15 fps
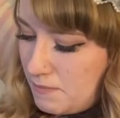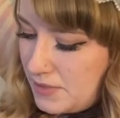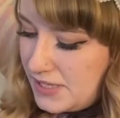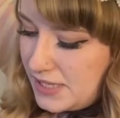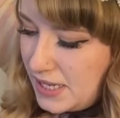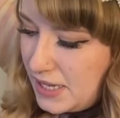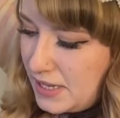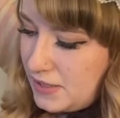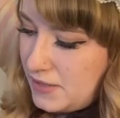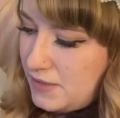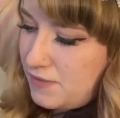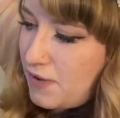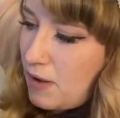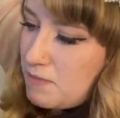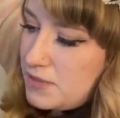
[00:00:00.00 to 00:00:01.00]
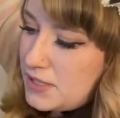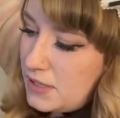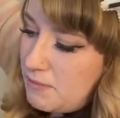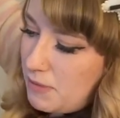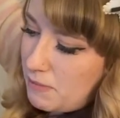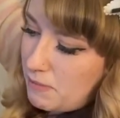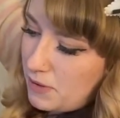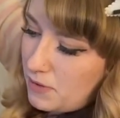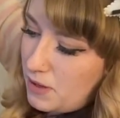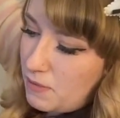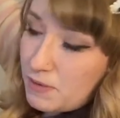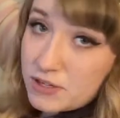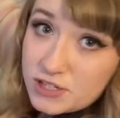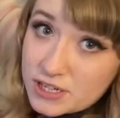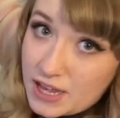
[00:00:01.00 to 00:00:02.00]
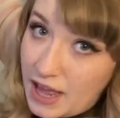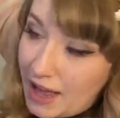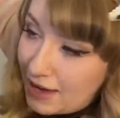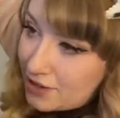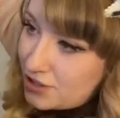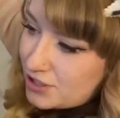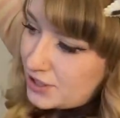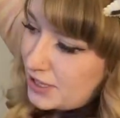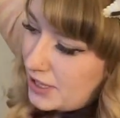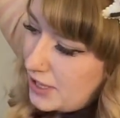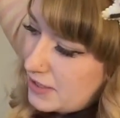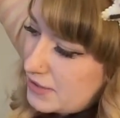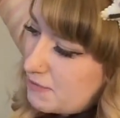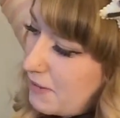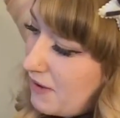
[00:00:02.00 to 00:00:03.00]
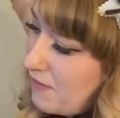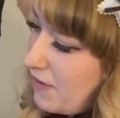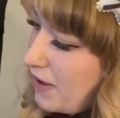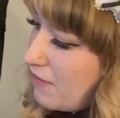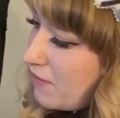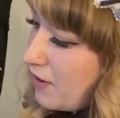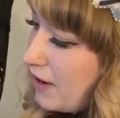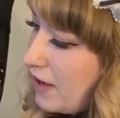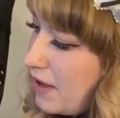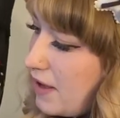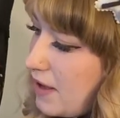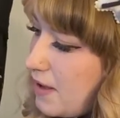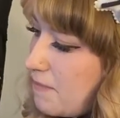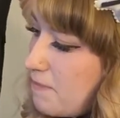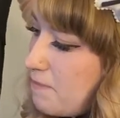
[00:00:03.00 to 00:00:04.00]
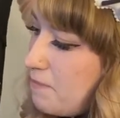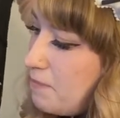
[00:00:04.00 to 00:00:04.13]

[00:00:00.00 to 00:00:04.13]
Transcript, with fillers: scenes from Sleeping Beauty, which actually is my favorite um,